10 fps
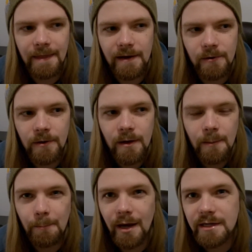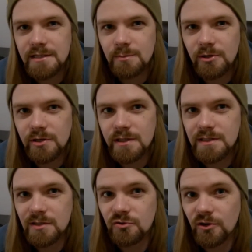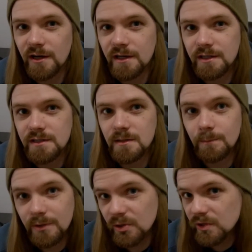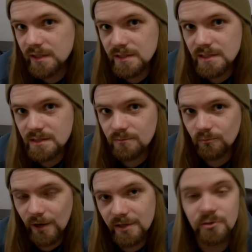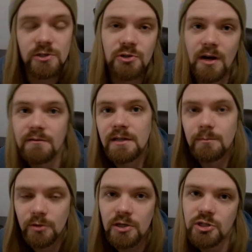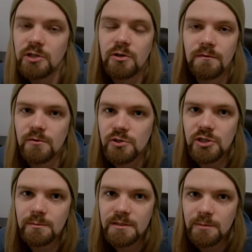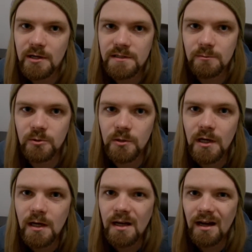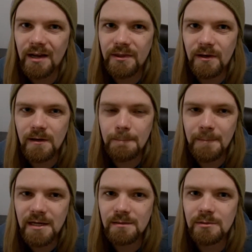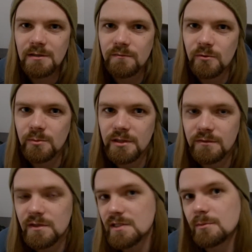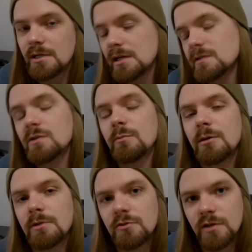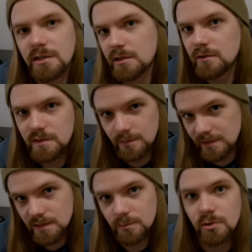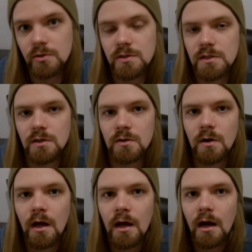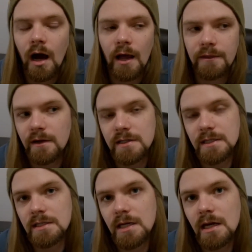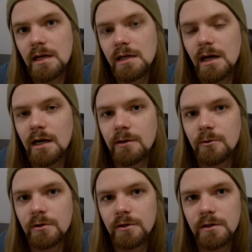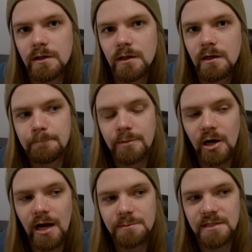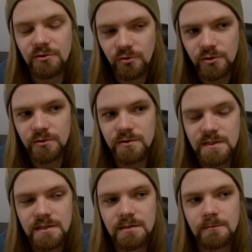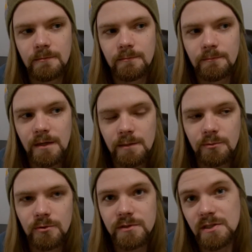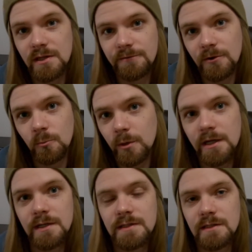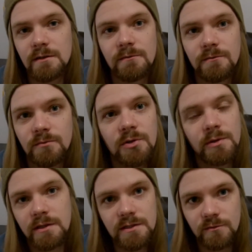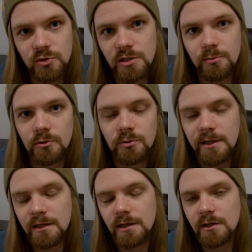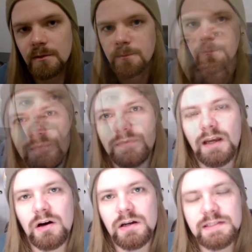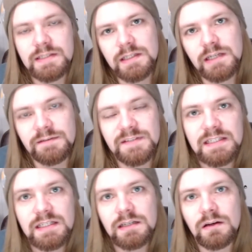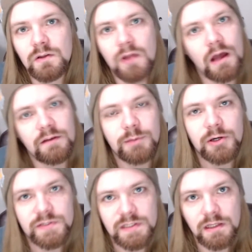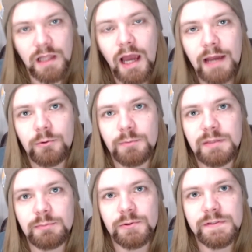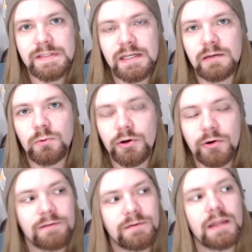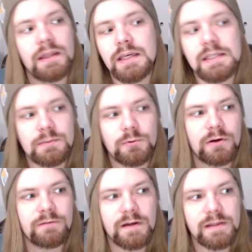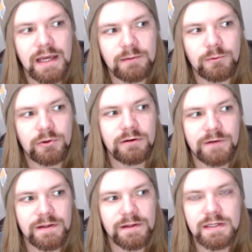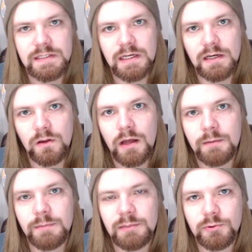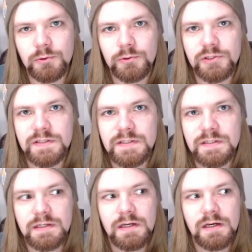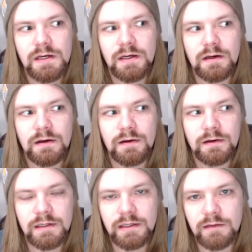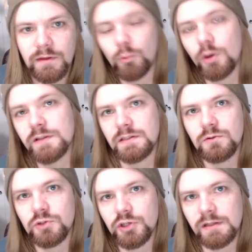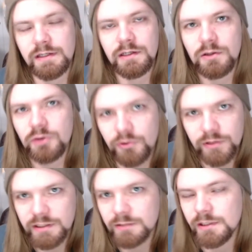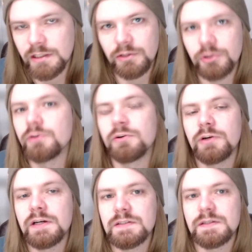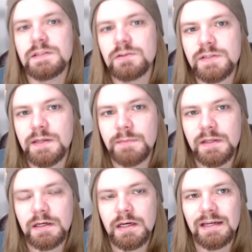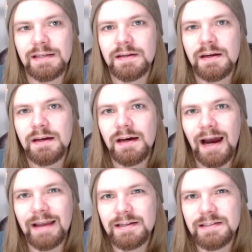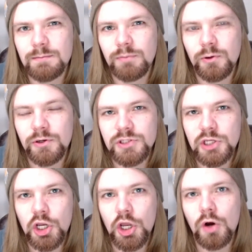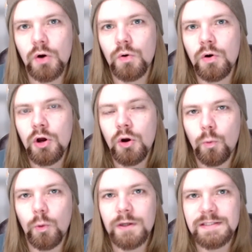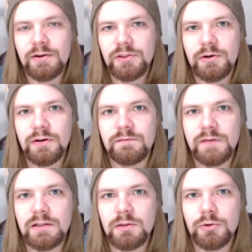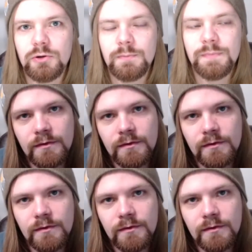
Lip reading: Now, my experience in trying to build this rather extravagant project car for as cheap as possible, I thought might be informative to somebody else who might be trying to do something similar. So I thought today I would perhaps introduce people to different ways of doing this for cheaper who might not know. Honestly, I've seen a lot of posts online where people will say, where do I find this, and where do I find that, and where do I find this? And a lot of people will just give them one solution, like, oh, go to eBay or go to Craigslist or something. And I think it's important to know what's out there and available.